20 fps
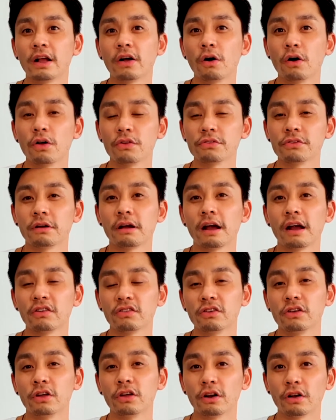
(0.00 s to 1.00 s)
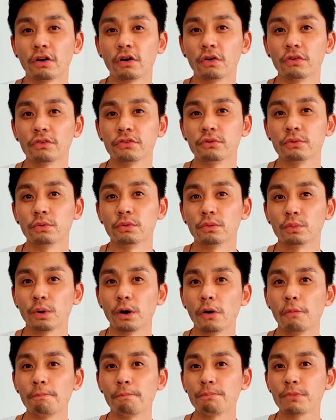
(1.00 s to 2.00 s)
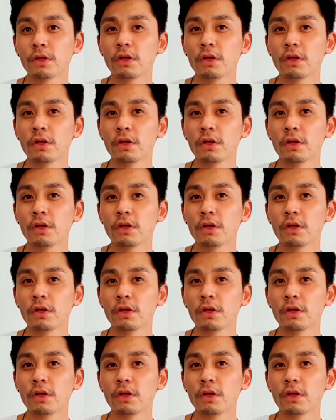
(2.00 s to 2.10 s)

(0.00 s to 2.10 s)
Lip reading: costs are actually going to cost you as well.